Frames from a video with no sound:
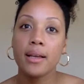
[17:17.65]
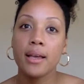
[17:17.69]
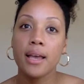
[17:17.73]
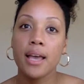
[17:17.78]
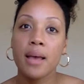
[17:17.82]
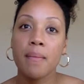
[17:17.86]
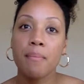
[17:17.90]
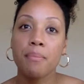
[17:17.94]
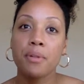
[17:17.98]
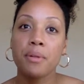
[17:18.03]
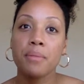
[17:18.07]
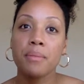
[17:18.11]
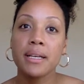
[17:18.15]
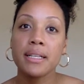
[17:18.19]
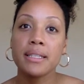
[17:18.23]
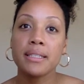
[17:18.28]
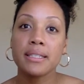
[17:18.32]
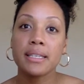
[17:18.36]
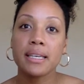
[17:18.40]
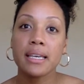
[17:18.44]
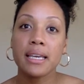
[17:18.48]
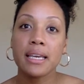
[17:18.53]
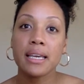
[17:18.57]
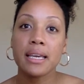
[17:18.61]

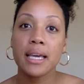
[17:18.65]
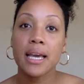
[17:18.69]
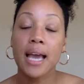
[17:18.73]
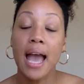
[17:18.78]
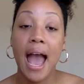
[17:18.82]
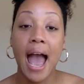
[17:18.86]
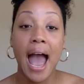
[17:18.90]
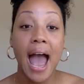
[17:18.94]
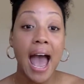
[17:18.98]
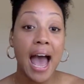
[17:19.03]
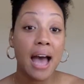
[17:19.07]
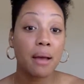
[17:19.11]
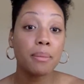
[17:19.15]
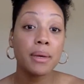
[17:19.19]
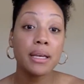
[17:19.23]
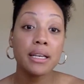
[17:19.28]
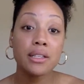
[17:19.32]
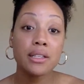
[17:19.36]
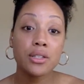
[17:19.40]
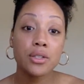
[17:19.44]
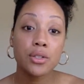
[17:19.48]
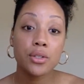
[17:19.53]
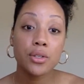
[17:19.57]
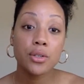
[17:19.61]
implementing
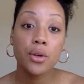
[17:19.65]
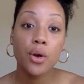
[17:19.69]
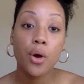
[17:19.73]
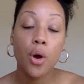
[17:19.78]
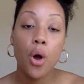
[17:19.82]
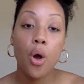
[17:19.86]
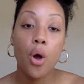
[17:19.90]
habits